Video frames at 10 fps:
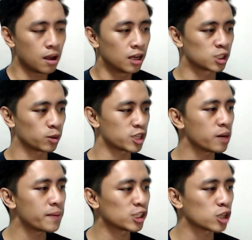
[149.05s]
So we start the
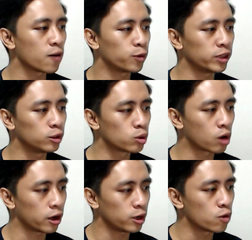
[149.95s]
match off with
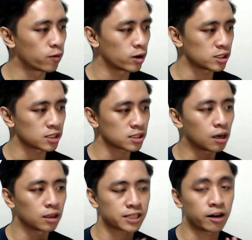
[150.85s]
Lucario versus
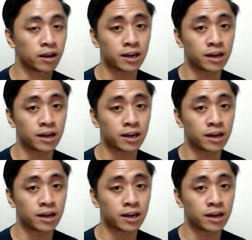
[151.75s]
Altaria.